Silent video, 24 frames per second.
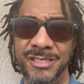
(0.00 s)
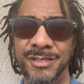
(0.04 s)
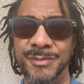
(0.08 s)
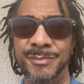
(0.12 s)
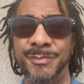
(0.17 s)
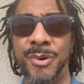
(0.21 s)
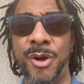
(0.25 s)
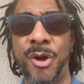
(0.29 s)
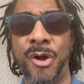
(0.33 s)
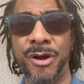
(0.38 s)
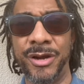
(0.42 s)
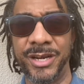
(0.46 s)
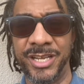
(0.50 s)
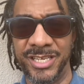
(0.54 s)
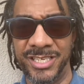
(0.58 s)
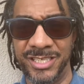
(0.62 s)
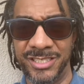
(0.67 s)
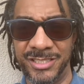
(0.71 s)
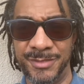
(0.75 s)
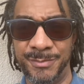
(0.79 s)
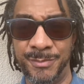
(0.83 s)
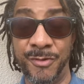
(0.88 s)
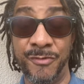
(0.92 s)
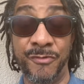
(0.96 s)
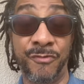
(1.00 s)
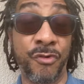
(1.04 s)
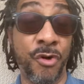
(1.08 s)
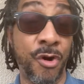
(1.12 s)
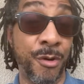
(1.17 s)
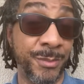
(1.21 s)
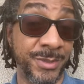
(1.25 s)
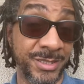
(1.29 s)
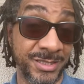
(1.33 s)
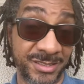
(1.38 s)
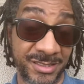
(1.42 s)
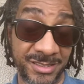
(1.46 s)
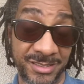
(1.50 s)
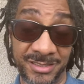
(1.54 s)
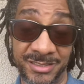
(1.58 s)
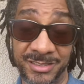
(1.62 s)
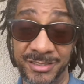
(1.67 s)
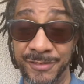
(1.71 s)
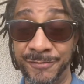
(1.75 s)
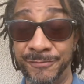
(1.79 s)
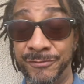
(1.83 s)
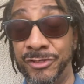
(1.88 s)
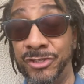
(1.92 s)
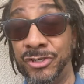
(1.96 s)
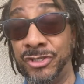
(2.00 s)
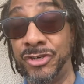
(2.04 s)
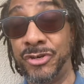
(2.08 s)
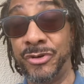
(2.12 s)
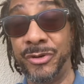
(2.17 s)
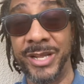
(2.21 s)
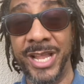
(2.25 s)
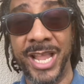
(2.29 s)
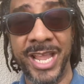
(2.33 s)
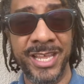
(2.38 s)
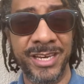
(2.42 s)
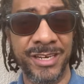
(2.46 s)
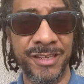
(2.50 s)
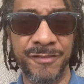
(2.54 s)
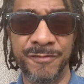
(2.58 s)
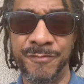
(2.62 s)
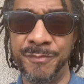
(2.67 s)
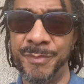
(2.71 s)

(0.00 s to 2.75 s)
parties, performances. If you're creative,